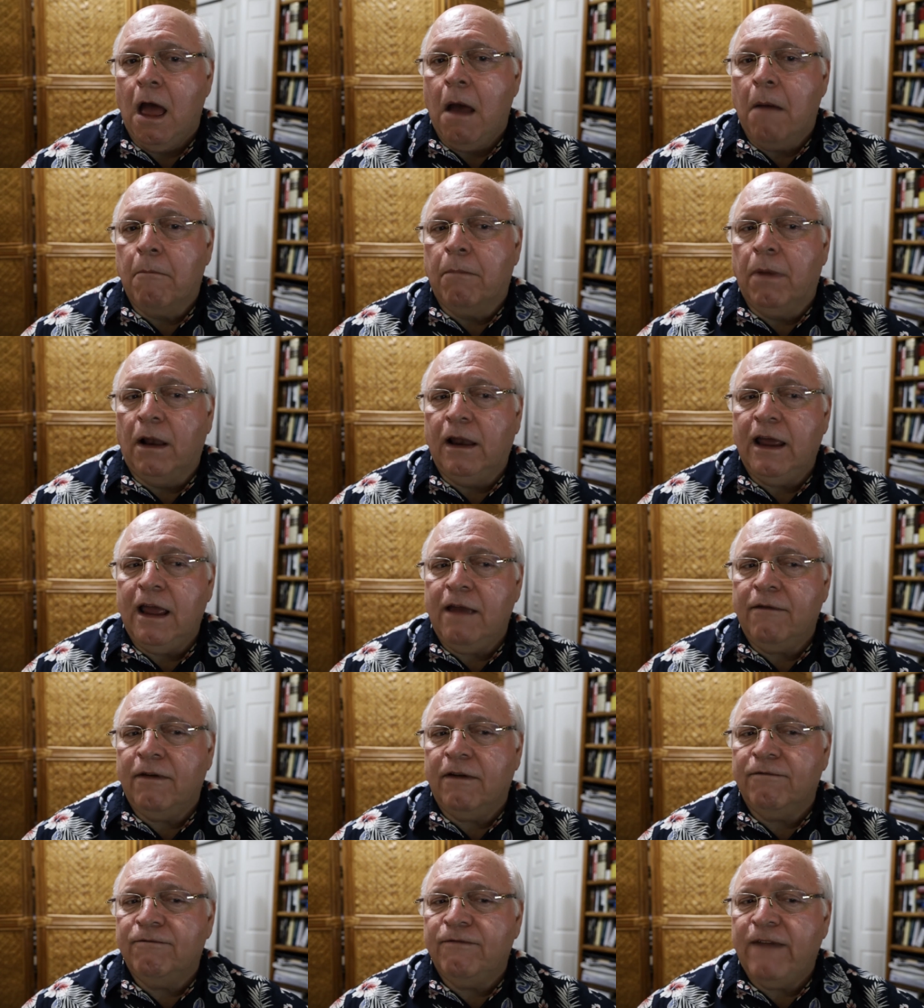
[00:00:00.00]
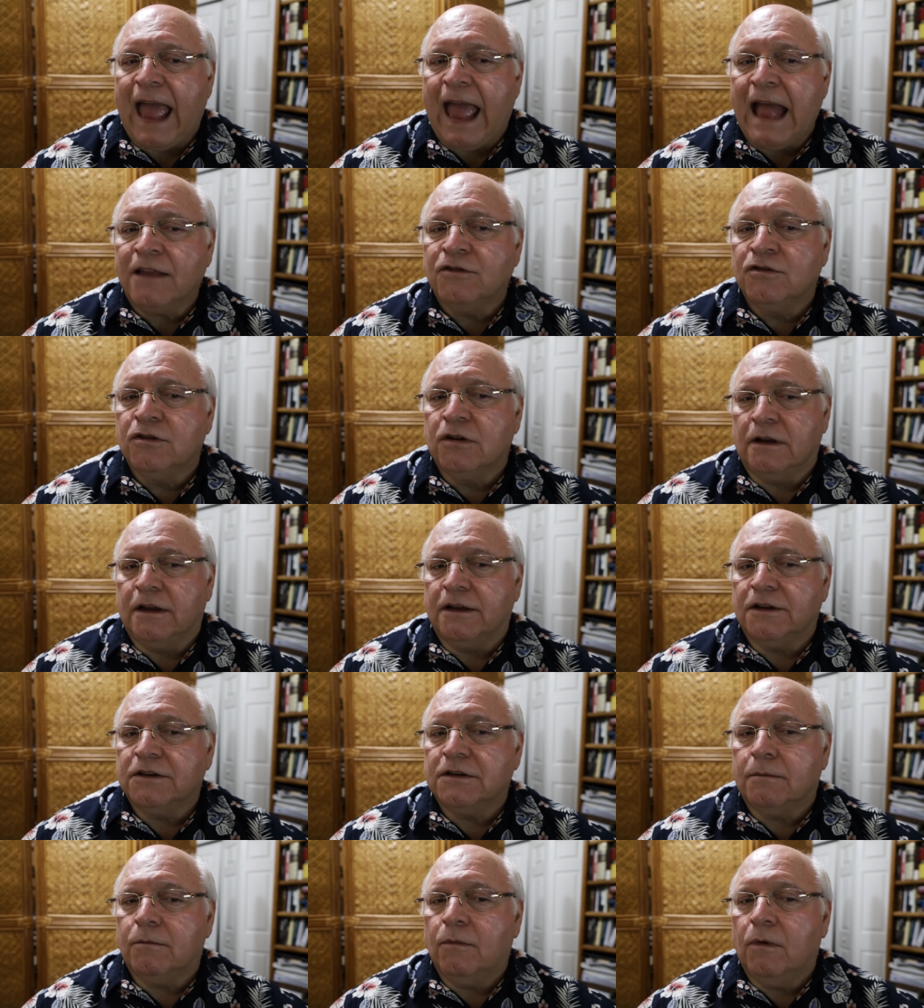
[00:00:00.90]
believe
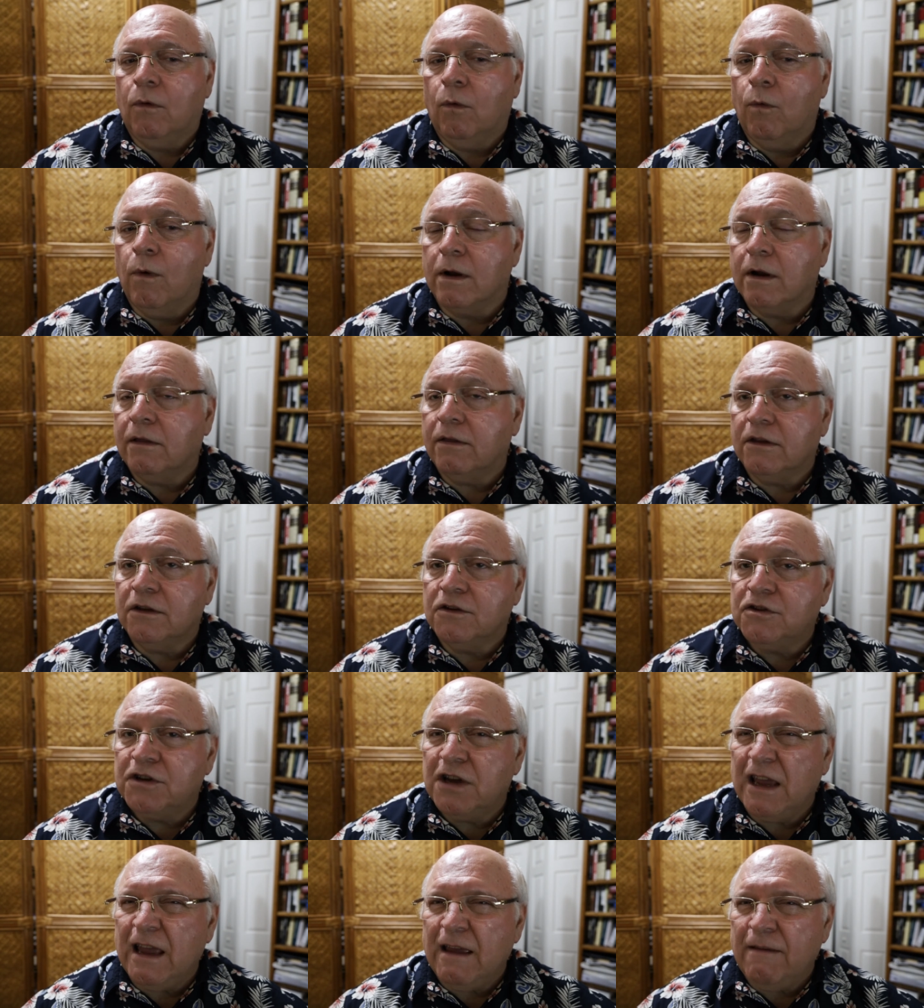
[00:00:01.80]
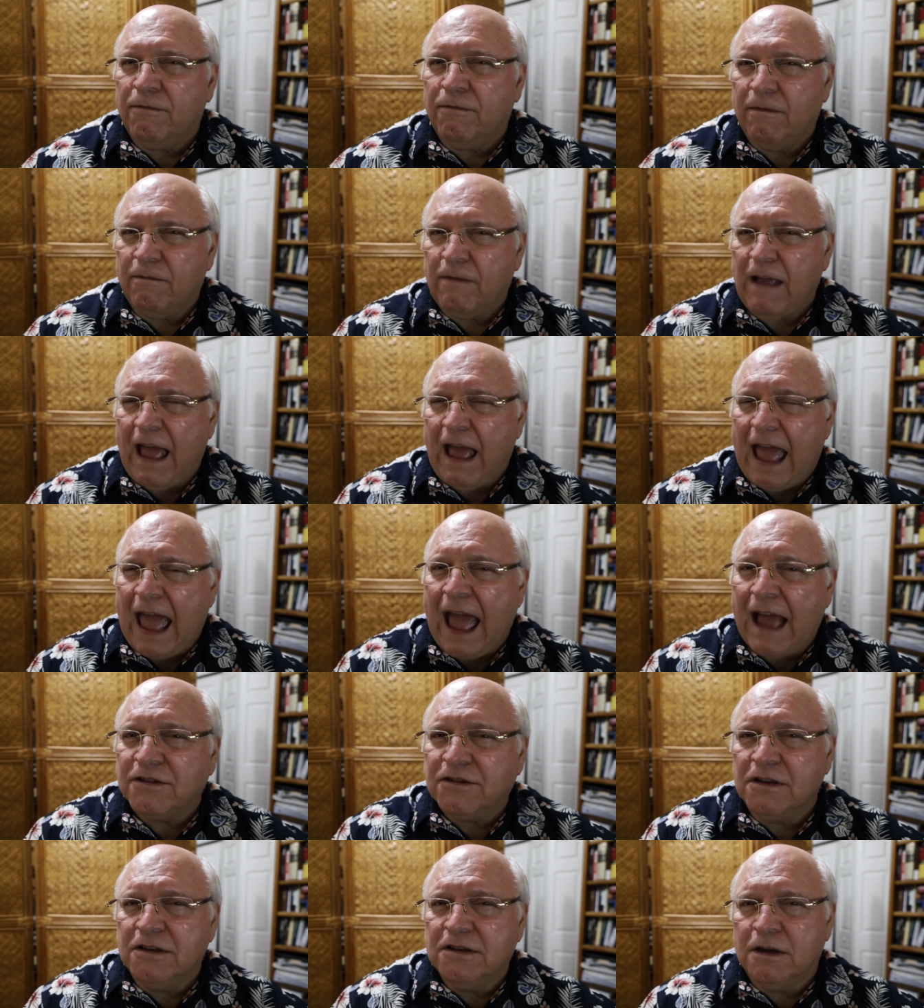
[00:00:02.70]
evangelism, one of the chief
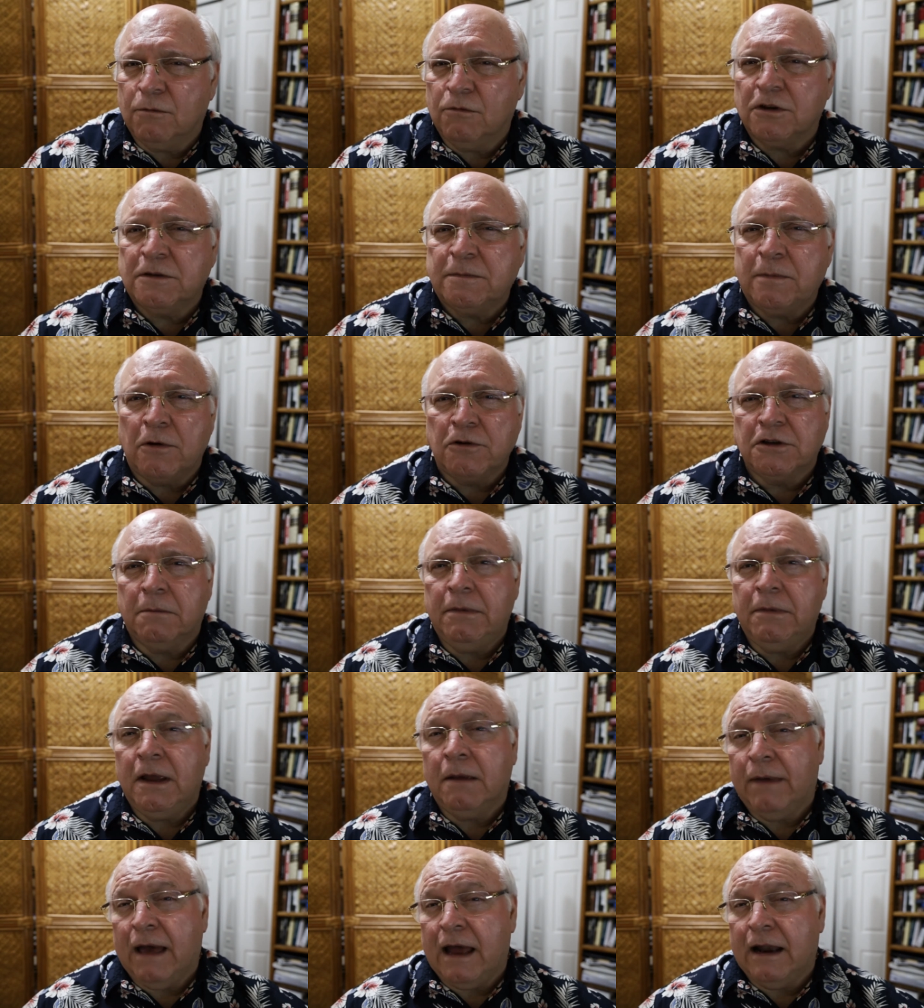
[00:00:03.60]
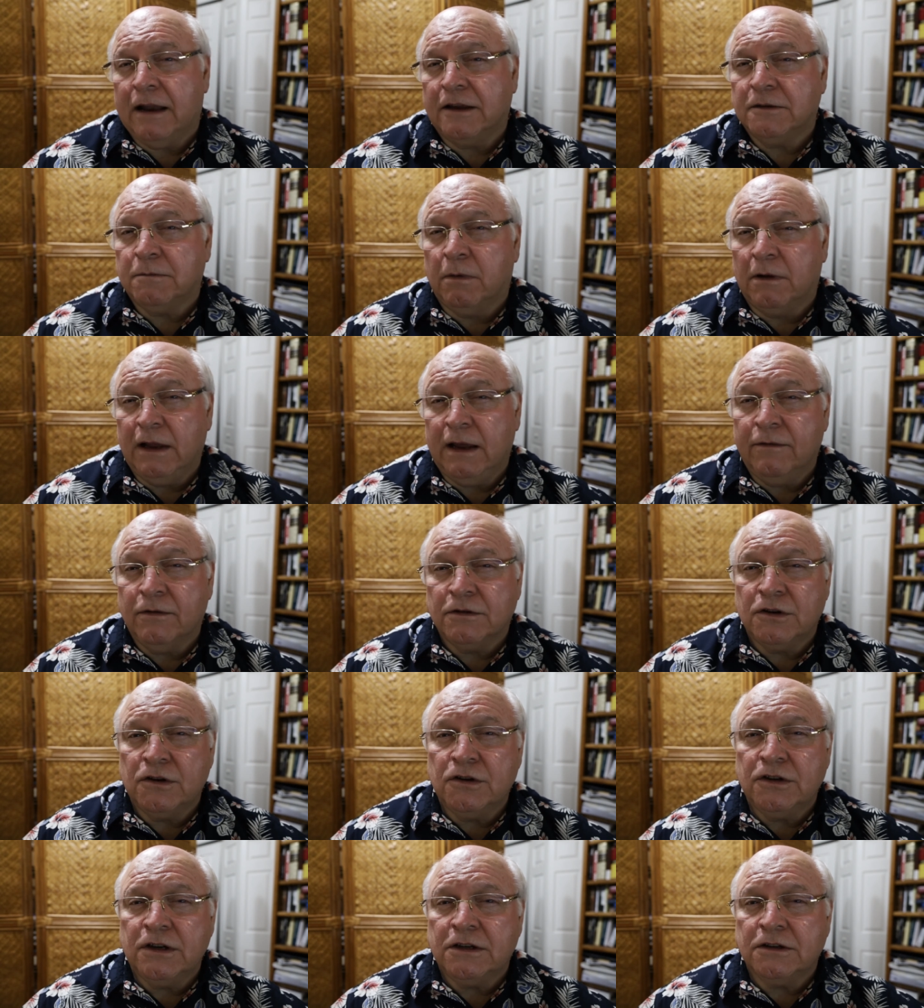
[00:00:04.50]
actions that we're supposed to be about as believers
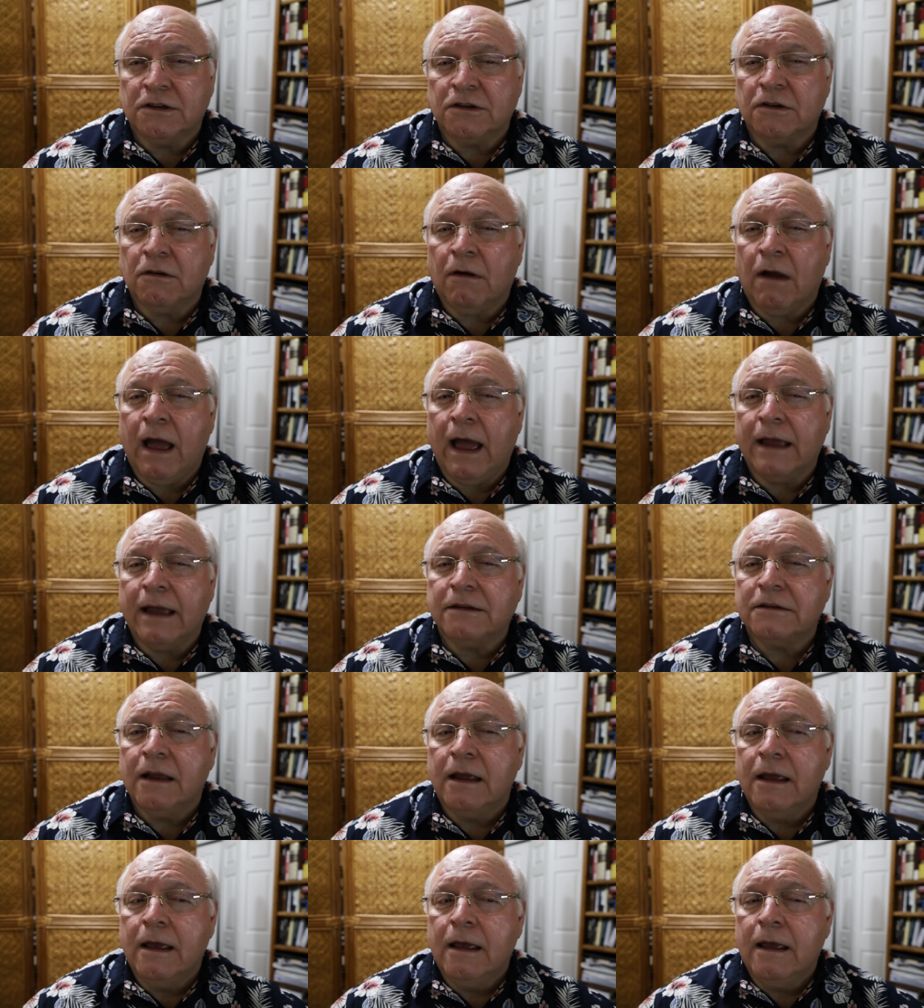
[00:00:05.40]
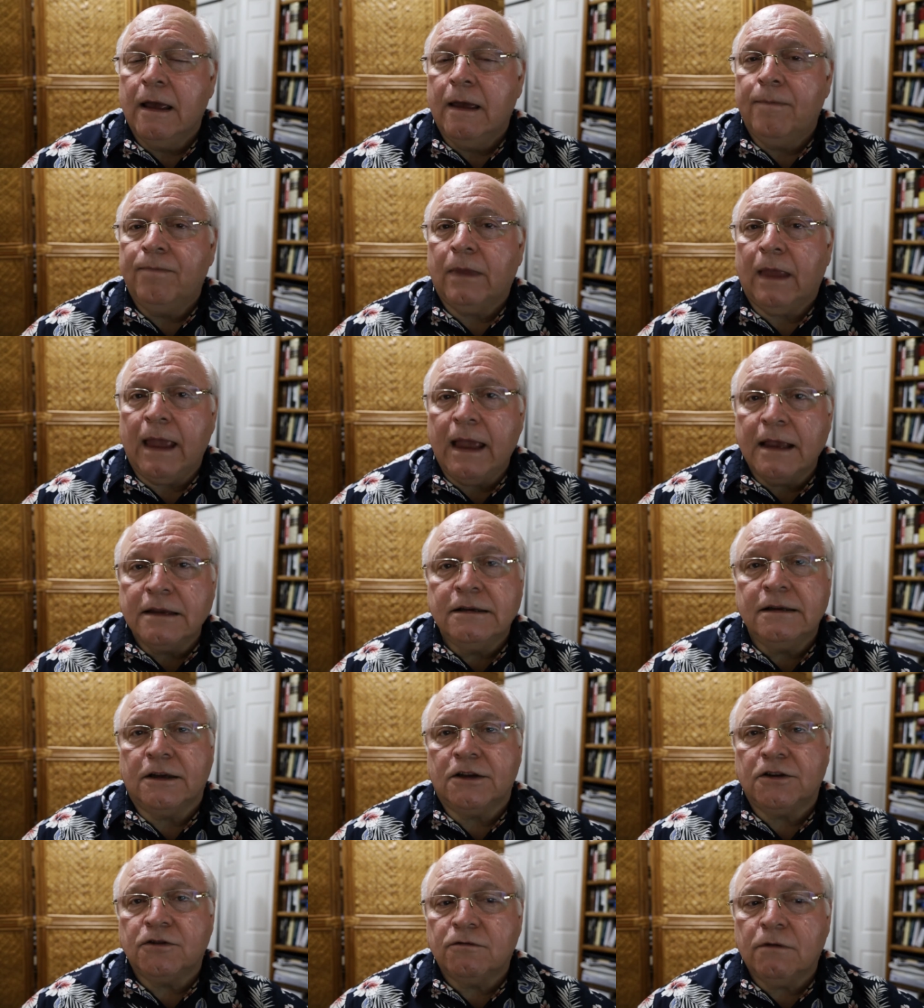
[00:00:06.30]
in Jesus Christ, is an
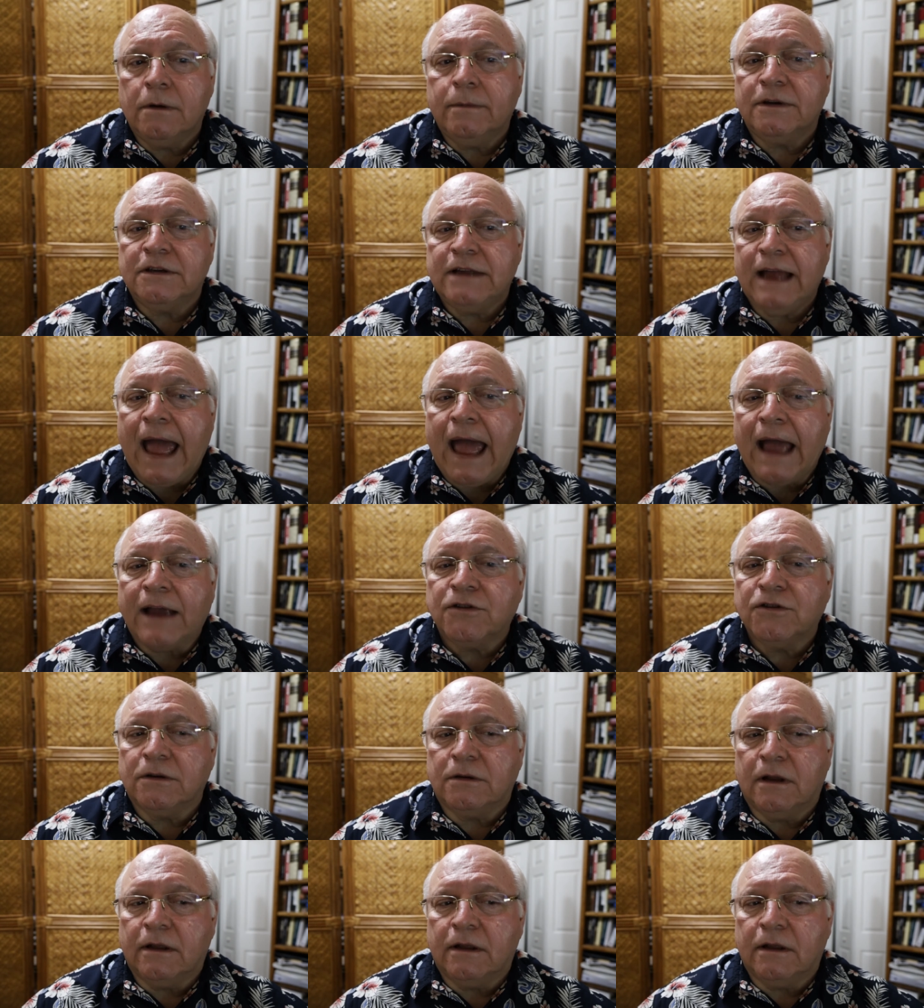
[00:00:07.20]
extremist action.